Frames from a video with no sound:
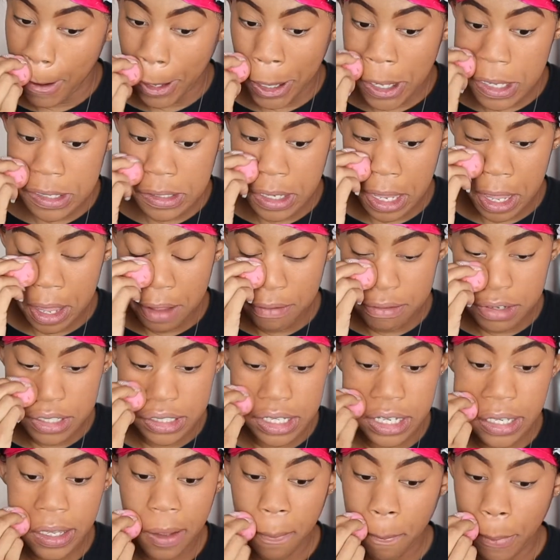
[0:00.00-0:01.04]
Cause I haven't
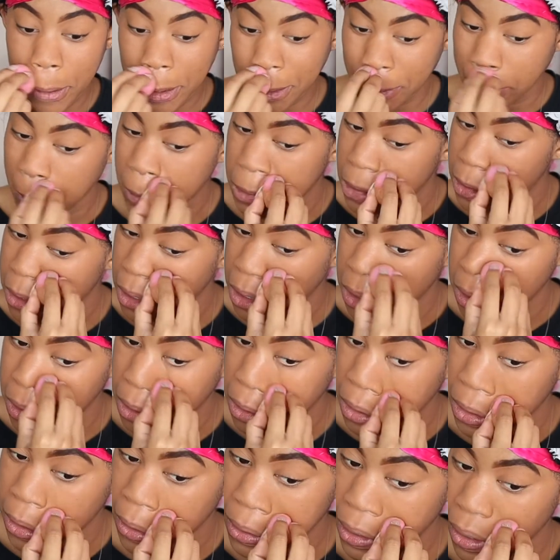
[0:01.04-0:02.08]
taken pictures in
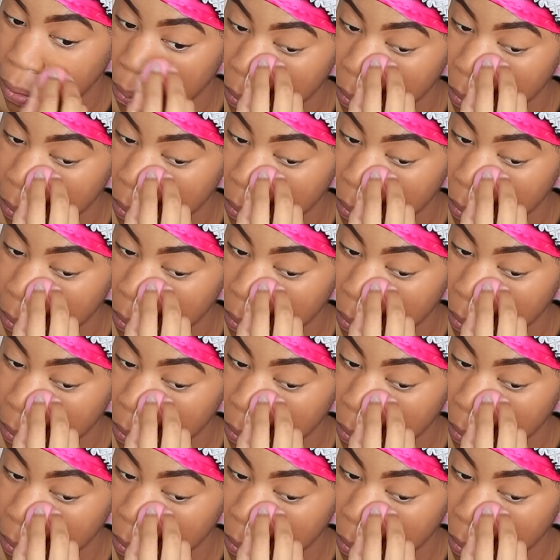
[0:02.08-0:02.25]
a good